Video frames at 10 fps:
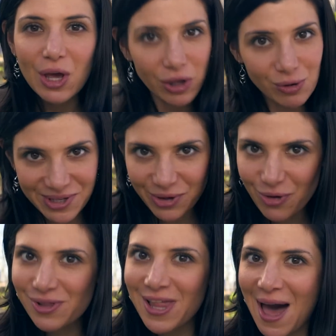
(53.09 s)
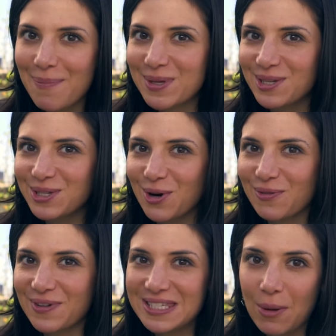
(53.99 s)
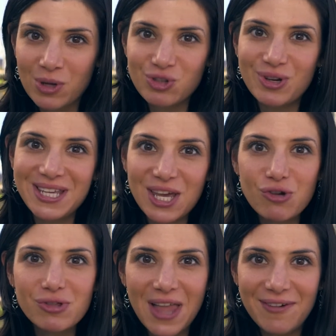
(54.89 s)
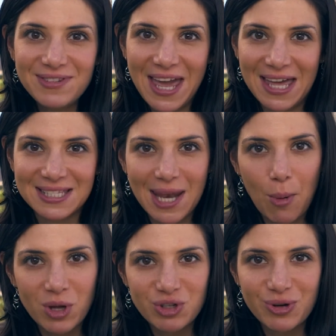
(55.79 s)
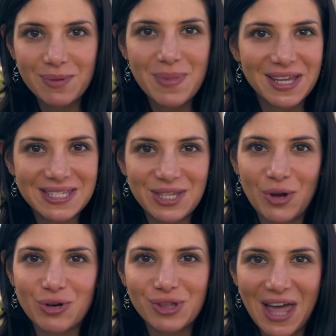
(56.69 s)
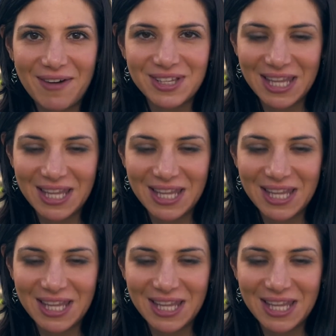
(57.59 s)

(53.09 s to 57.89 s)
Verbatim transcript: Using your lap as a surface, I want you to take your left hand and I want you to place it on your left